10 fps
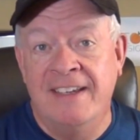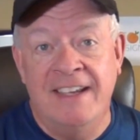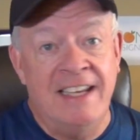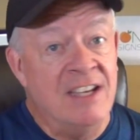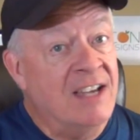
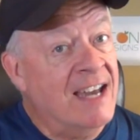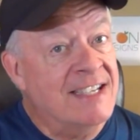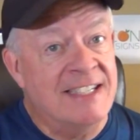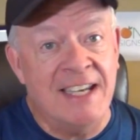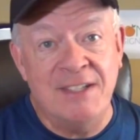and you
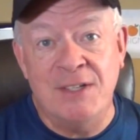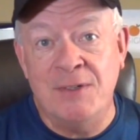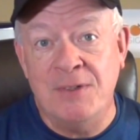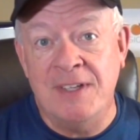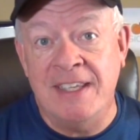gotta stay
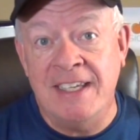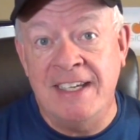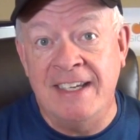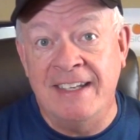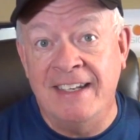tuned to the
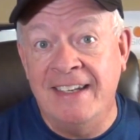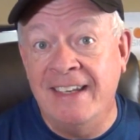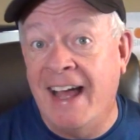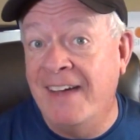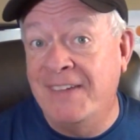end.
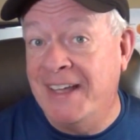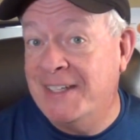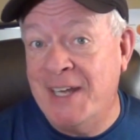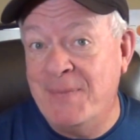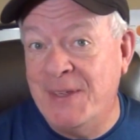I've
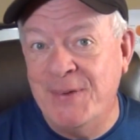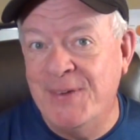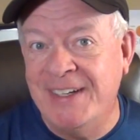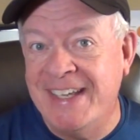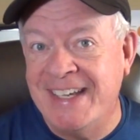got something
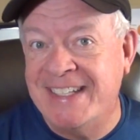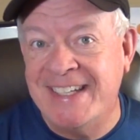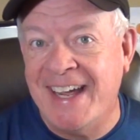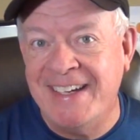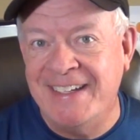really
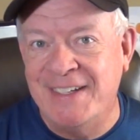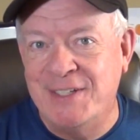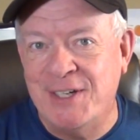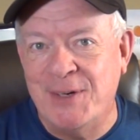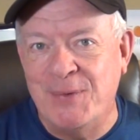exciting to
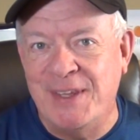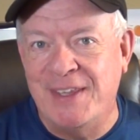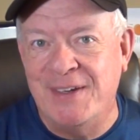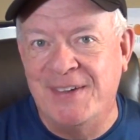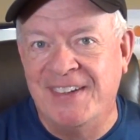share
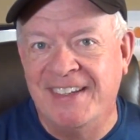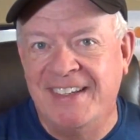with you.